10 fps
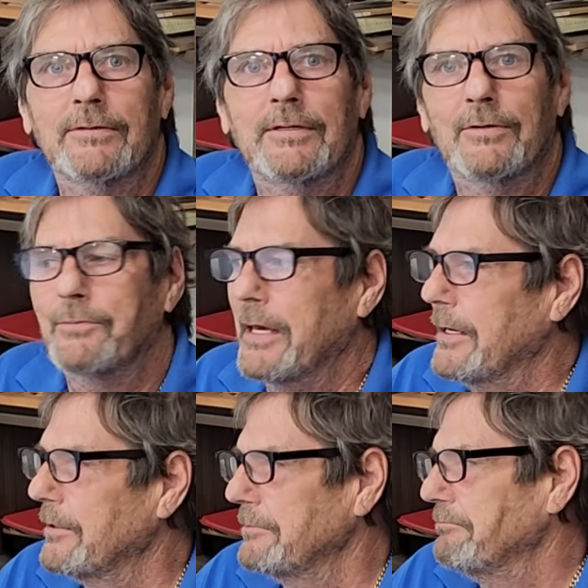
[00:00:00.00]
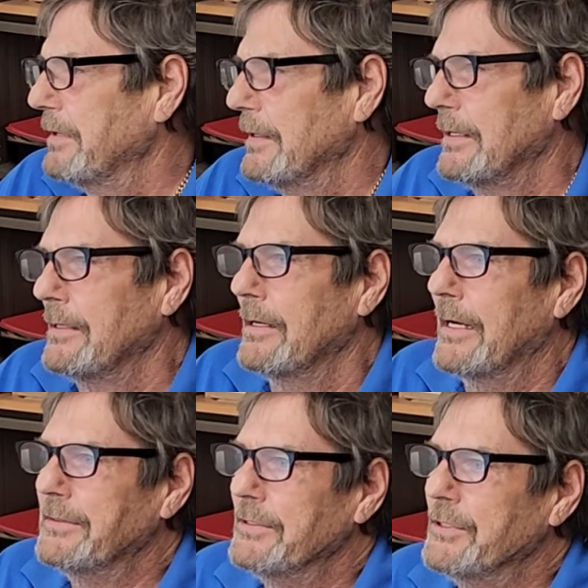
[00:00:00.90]
Now
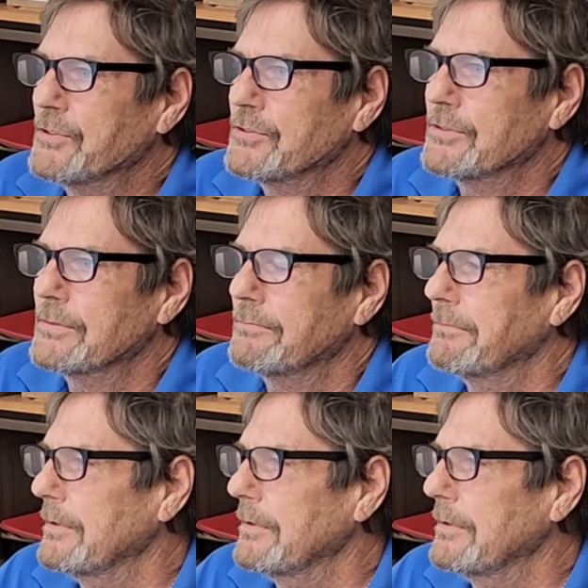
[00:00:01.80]
I did this